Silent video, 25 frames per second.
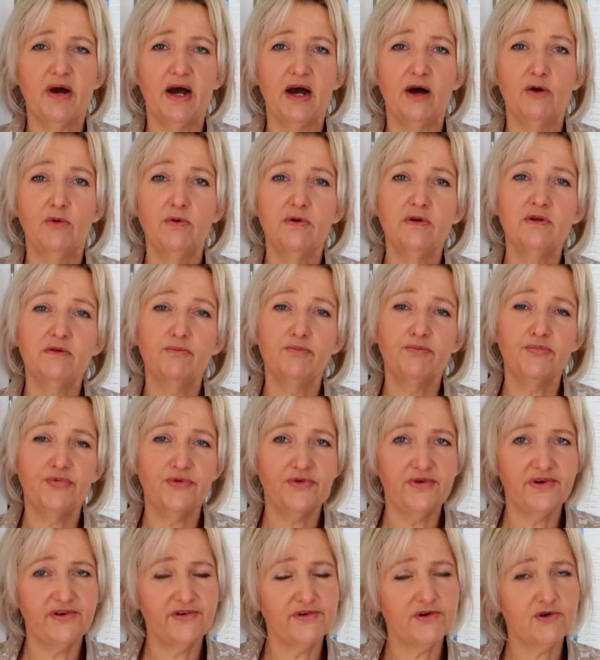I will
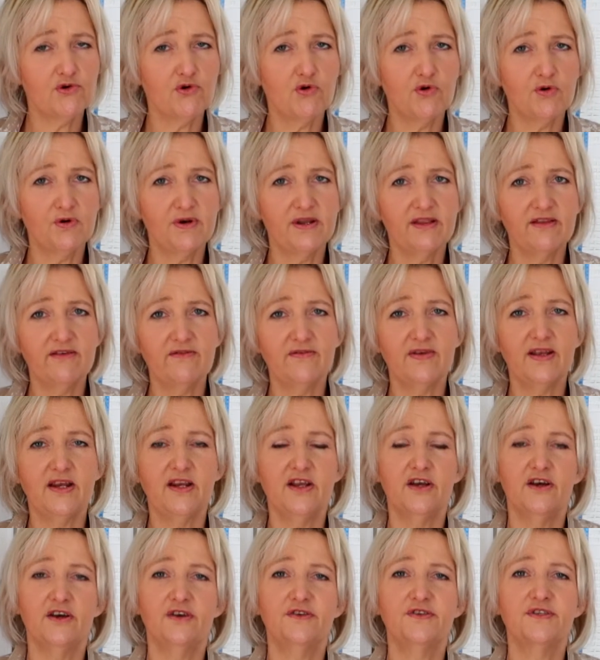pre-record the
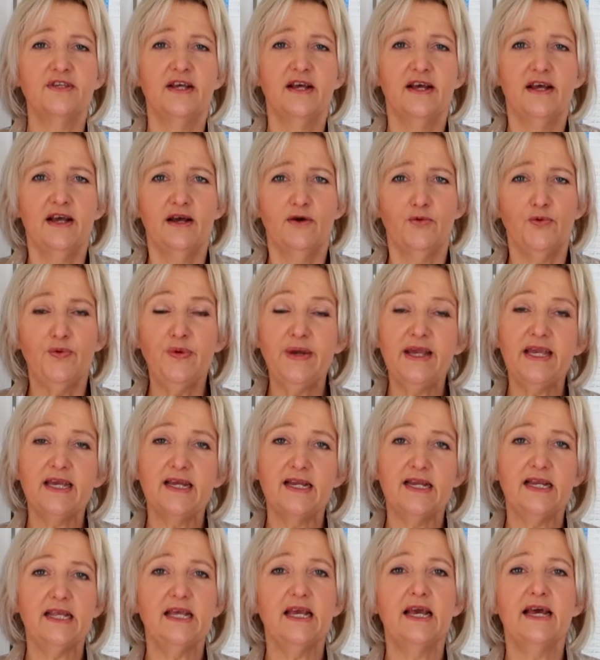videos
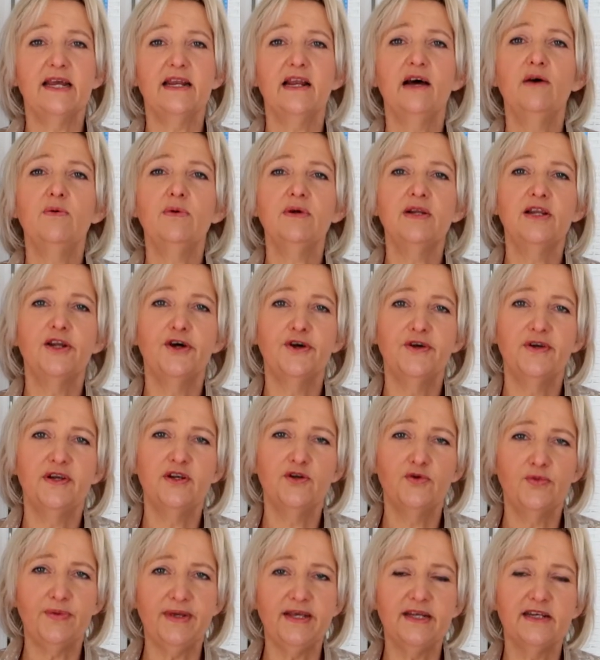weekly and I will load
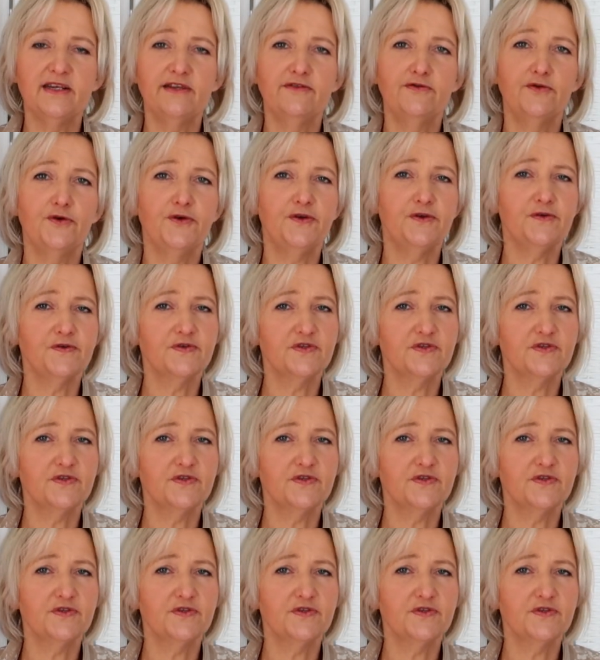it weekly for you.